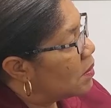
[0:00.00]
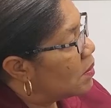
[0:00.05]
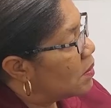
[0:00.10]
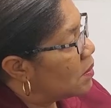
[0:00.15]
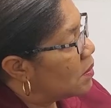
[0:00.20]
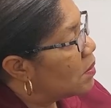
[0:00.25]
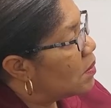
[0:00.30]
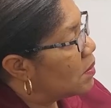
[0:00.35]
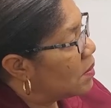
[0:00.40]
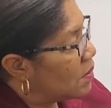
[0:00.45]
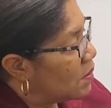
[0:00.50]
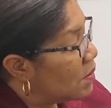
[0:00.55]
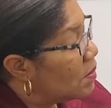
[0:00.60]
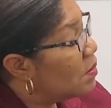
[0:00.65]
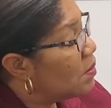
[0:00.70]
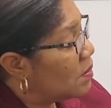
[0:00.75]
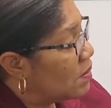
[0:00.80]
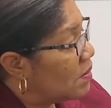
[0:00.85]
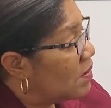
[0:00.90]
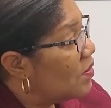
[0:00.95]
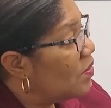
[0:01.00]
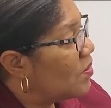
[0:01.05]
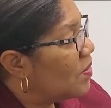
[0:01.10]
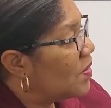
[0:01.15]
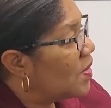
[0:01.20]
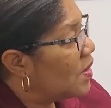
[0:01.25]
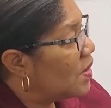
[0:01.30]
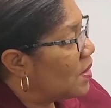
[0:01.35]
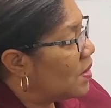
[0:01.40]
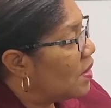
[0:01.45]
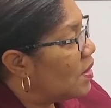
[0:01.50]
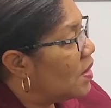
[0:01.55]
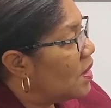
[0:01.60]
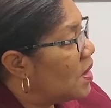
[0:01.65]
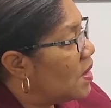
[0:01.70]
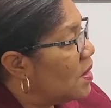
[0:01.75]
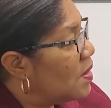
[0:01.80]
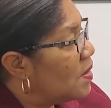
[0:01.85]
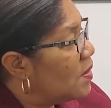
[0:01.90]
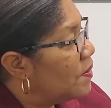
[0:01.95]
very technological machines,
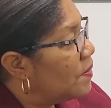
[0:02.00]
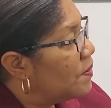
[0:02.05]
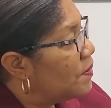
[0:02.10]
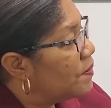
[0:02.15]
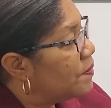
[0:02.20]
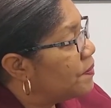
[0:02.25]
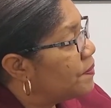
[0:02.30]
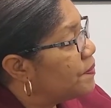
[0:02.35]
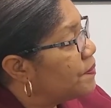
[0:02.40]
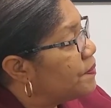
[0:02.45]
machinery.